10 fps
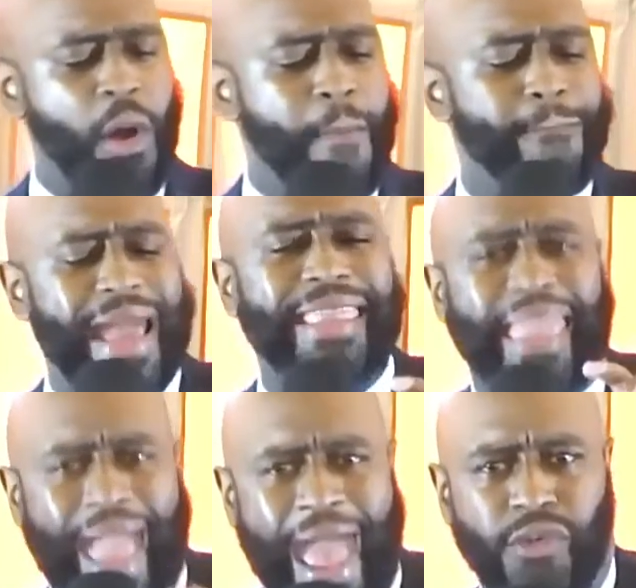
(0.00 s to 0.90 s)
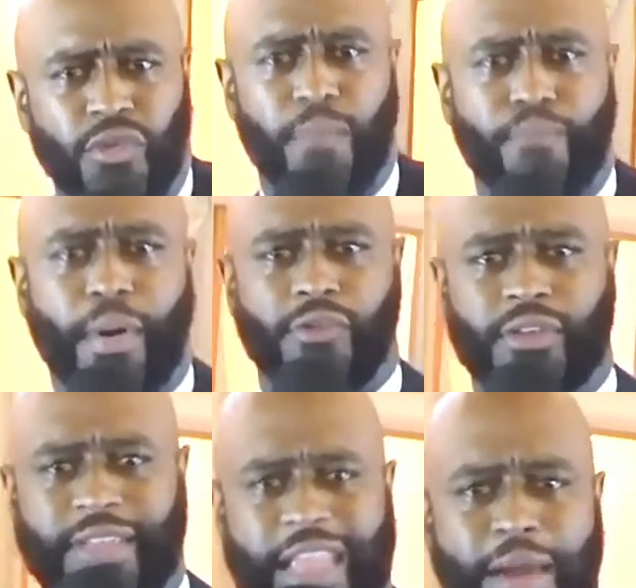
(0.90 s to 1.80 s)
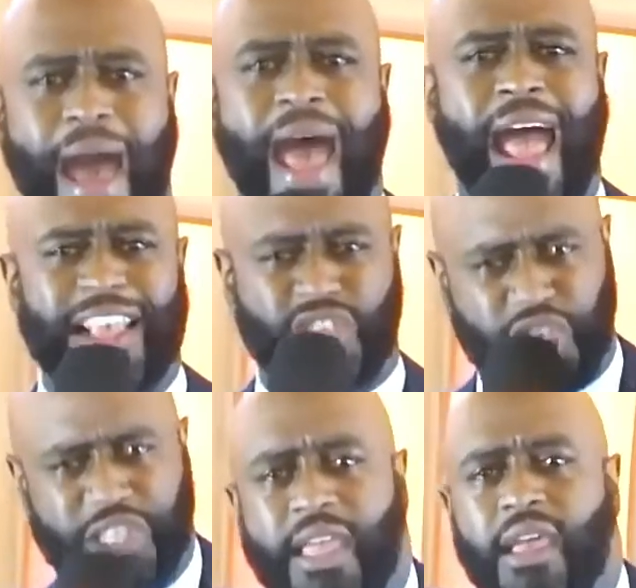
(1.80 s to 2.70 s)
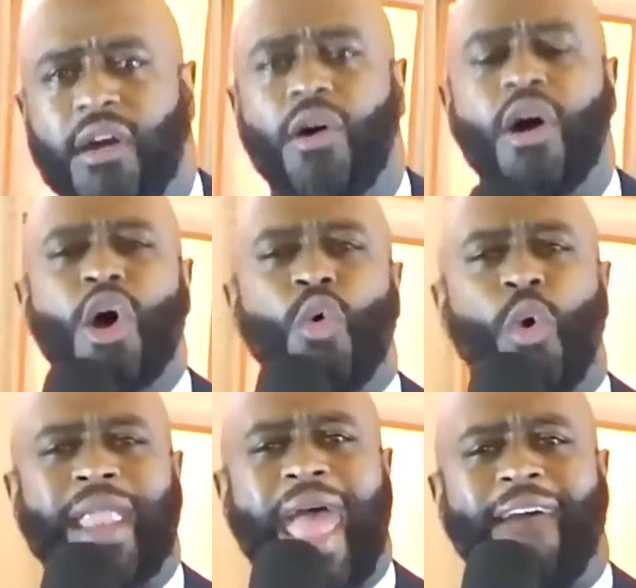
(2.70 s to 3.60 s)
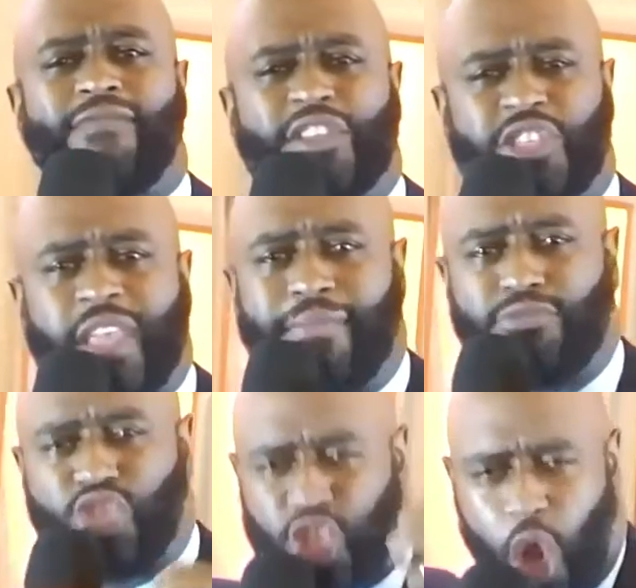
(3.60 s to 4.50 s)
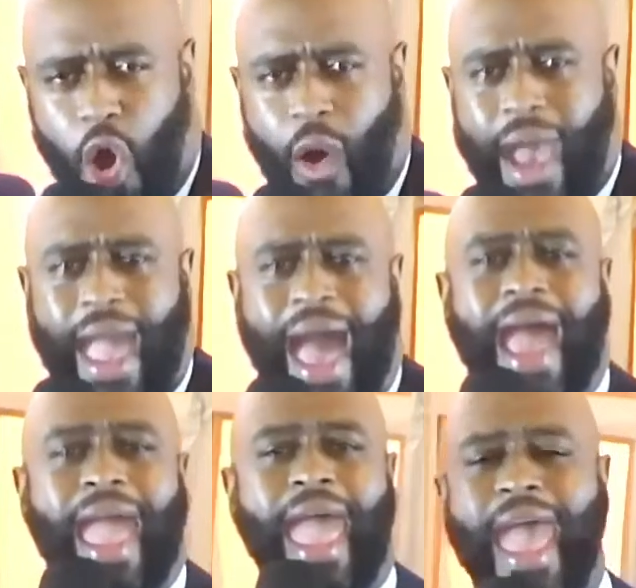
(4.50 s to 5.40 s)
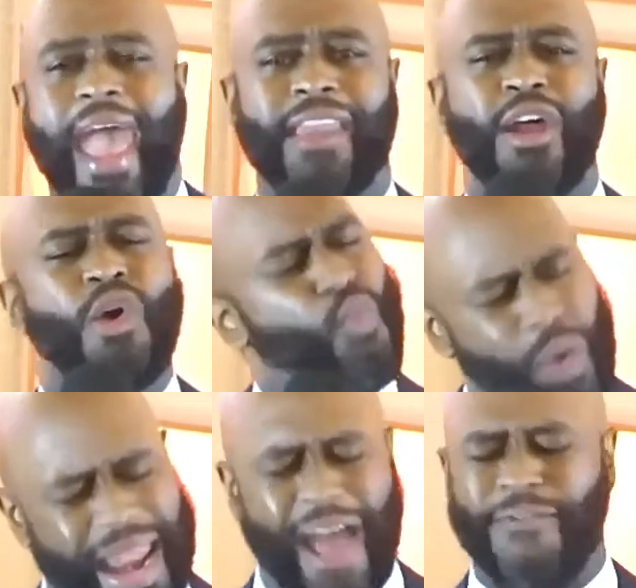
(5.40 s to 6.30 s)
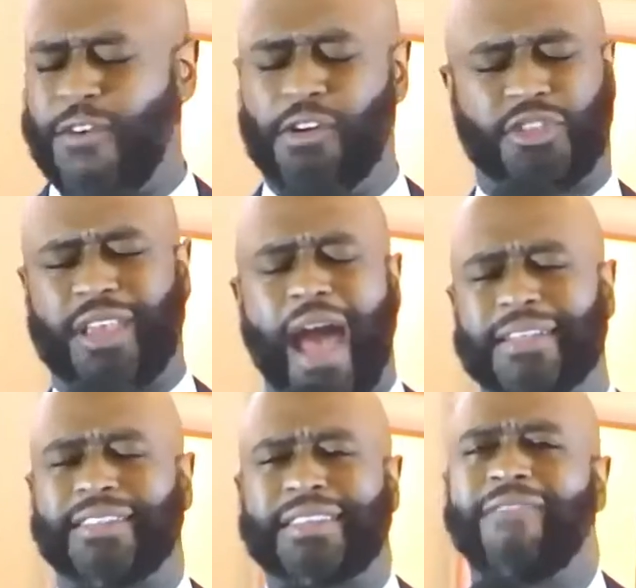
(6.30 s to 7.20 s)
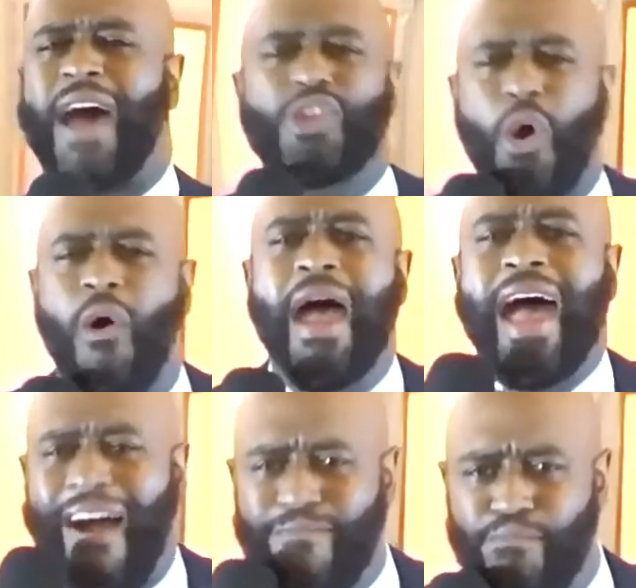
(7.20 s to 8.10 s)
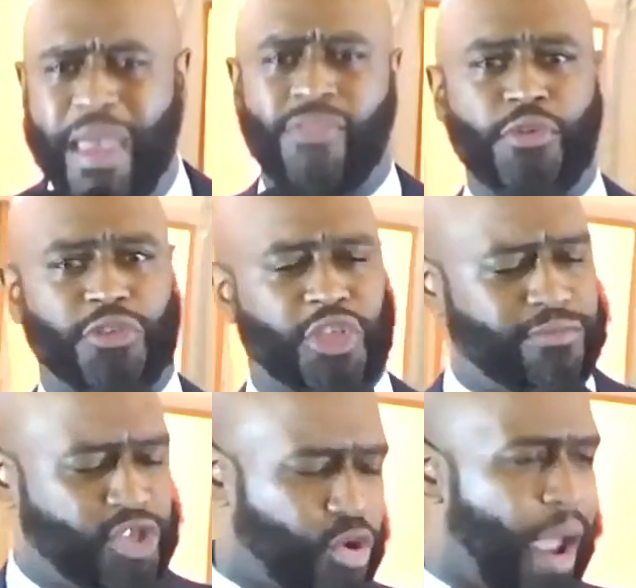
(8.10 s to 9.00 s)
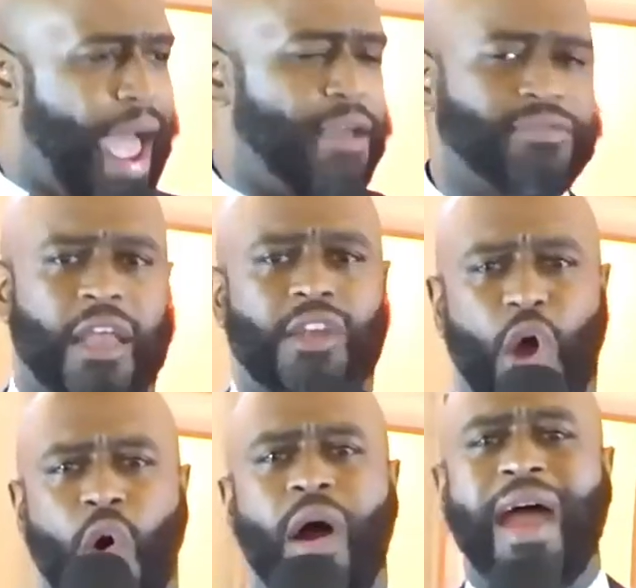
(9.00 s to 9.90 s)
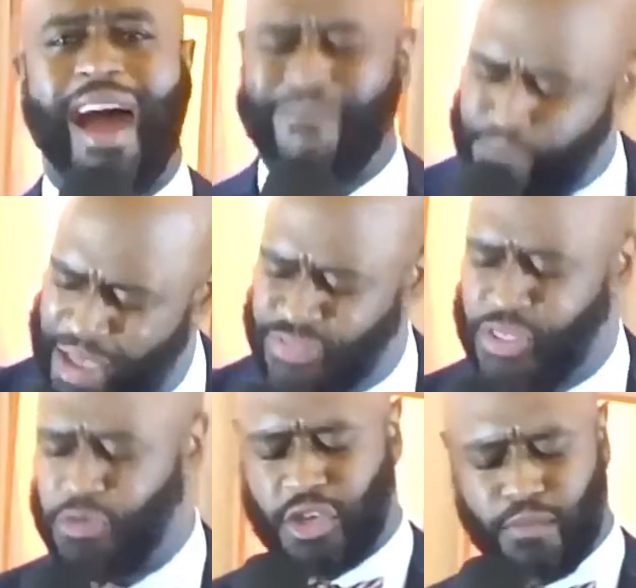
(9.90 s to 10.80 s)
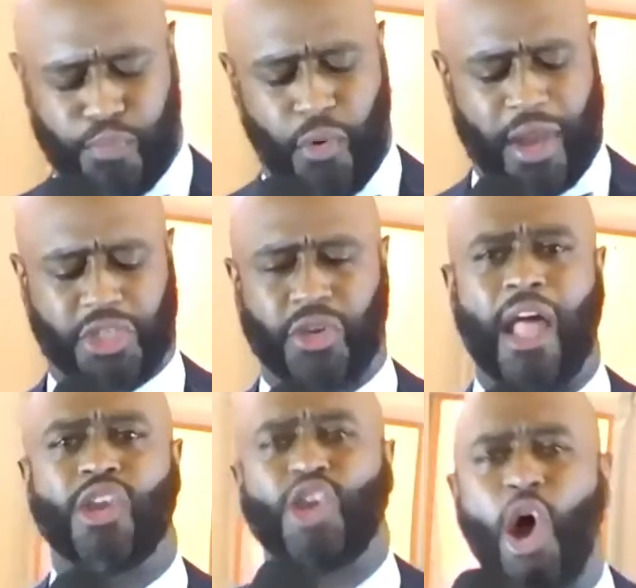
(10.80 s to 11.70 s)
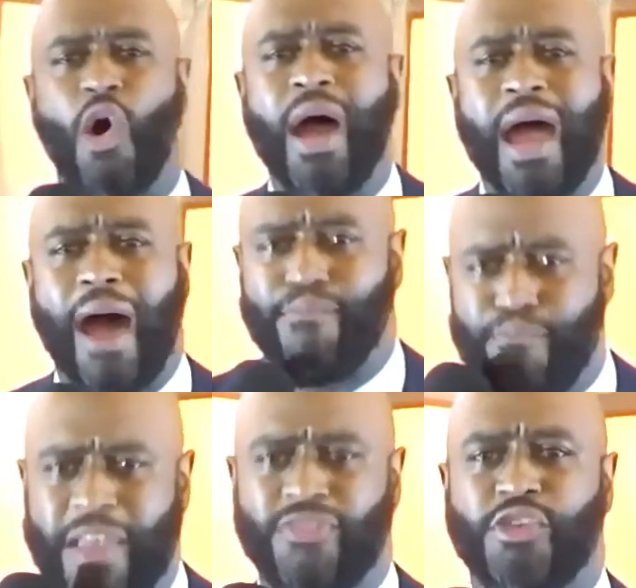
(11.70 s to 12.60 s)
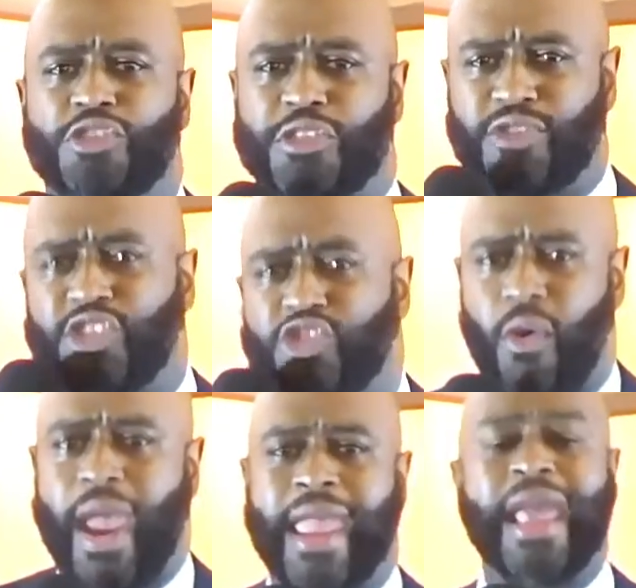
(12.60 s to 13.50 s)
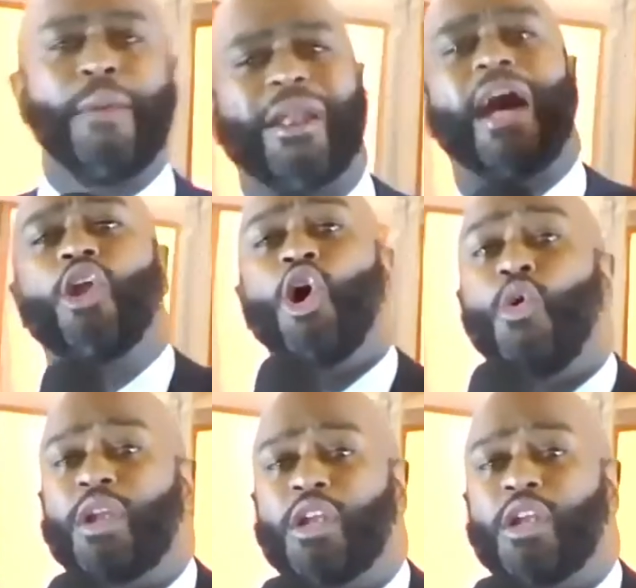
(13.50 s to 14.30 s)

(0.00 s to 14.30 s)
don't want my candle to burn dim. I, I still want to have the same joy I had when I first got saved. I know I've been through some trials. I know I've been through some pressure. I know I've been through some strain, but